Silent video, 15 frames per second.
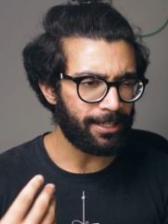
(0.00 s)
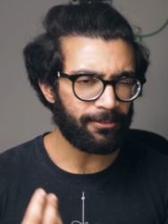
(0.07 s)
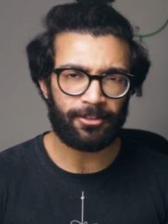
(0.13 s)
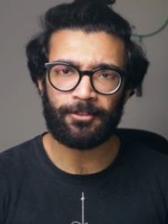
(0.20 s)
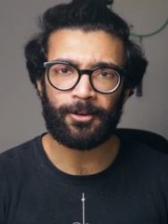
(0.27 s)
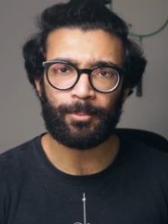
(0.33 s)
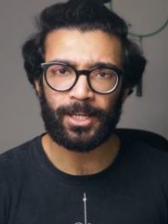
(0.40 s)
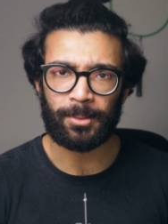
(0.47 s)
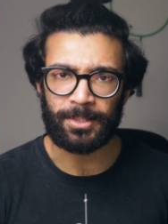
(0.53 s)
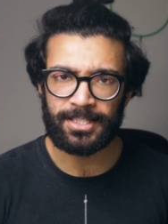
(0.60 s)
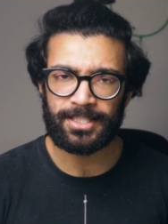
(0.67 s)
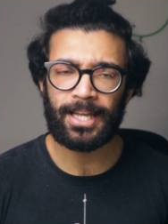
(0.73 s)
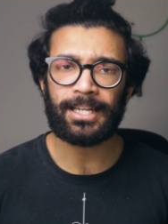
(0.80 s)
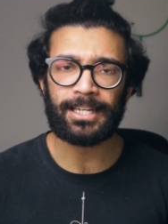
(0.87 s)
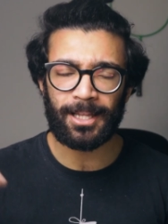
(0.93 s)
even if I've made a
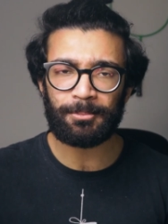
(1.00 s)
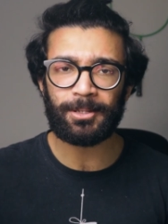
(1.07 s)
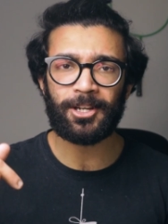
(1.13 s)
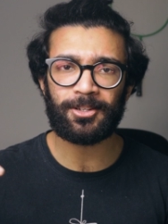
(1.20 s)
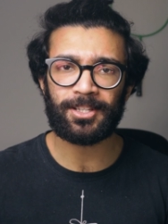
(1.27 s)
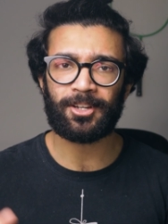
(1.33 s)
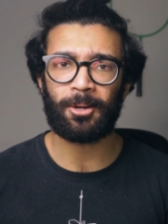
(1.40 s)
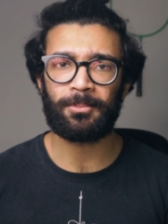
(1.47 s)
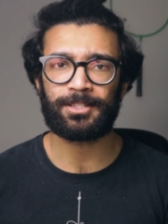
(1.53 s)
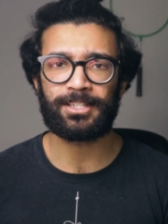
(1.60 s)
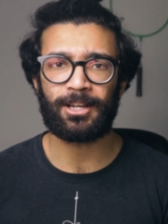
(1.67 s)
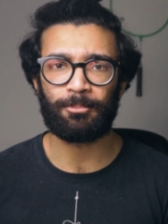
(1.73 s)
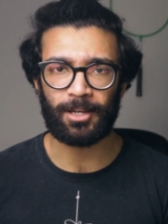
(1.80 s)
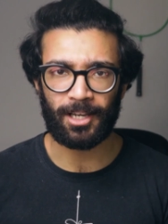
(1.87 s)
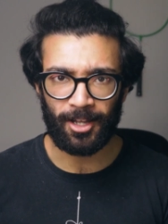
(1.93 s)
mistake, let me know in the comments
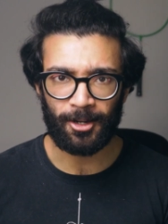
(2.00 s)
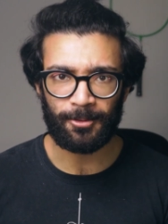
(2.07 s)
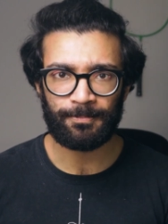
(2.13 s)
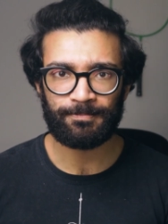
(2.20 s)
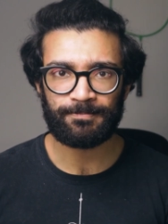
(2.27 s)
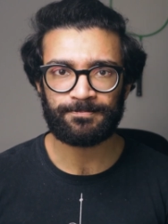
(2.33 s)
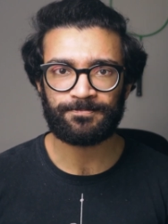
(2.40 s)
down below.